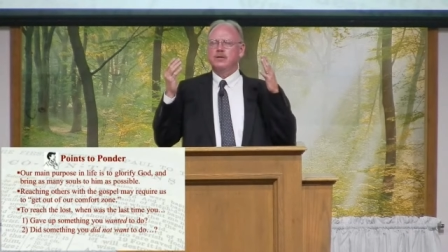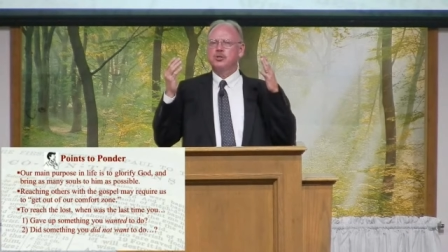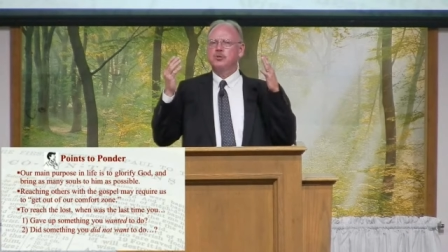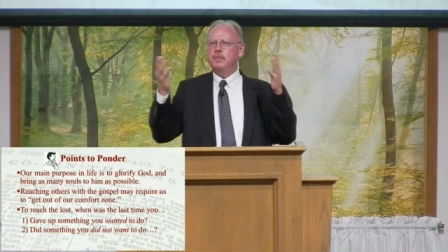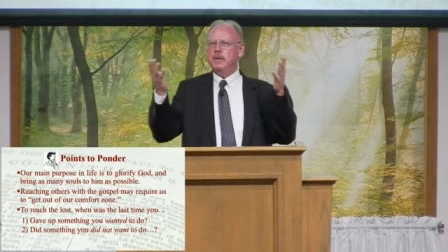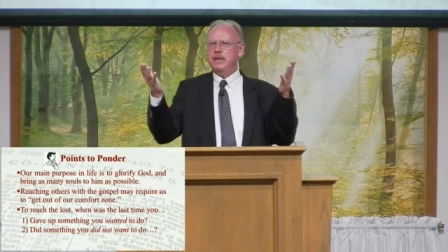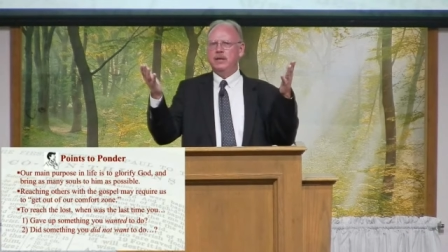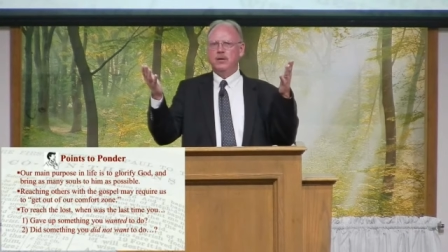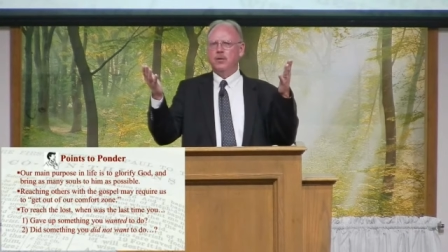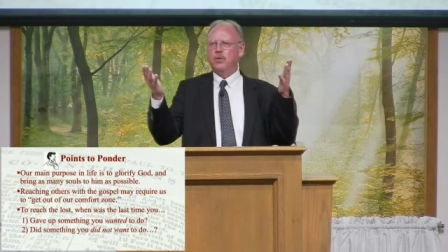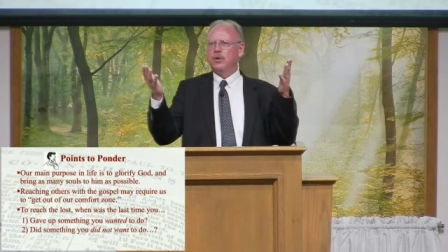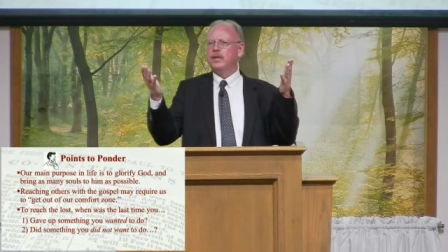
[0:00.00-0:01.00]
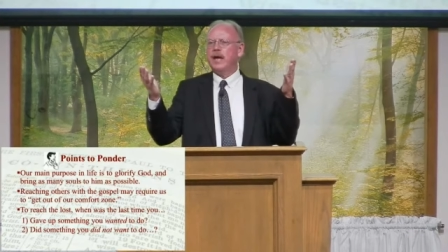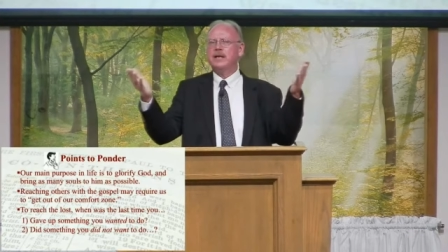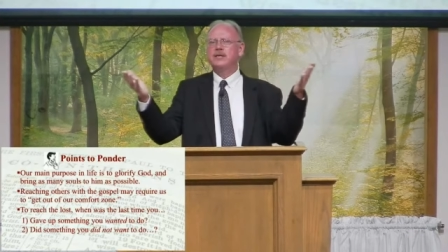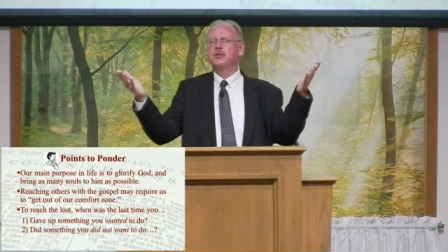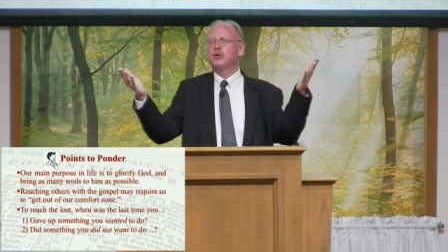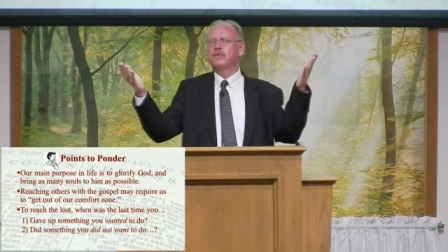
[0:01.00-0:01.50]
Speak, Lord, thy
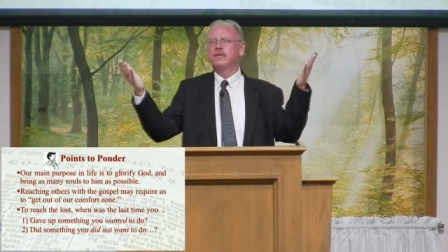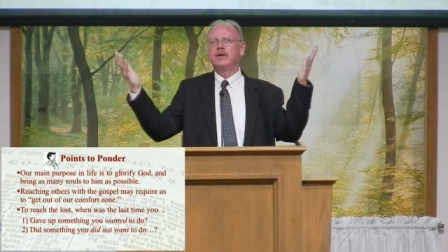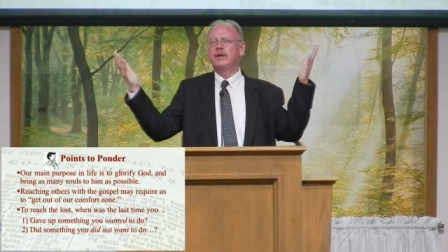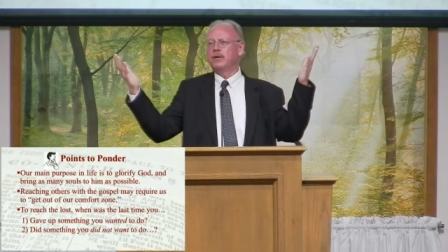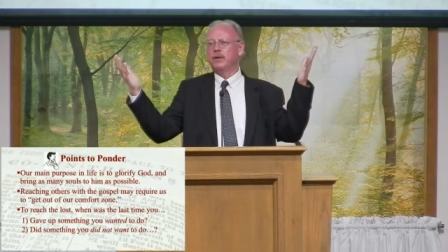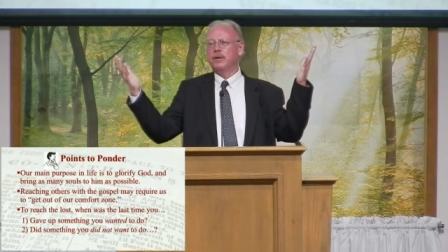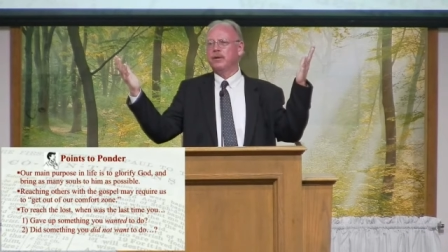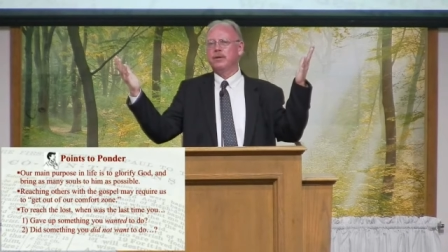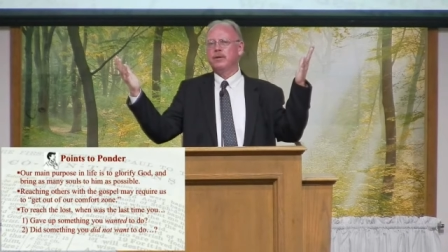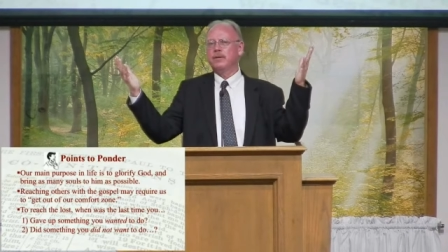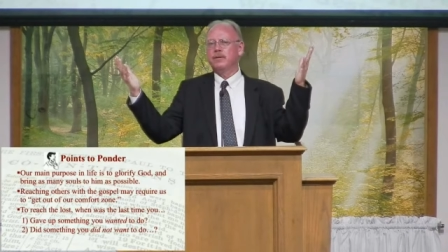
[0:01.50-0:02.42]
servant heareth.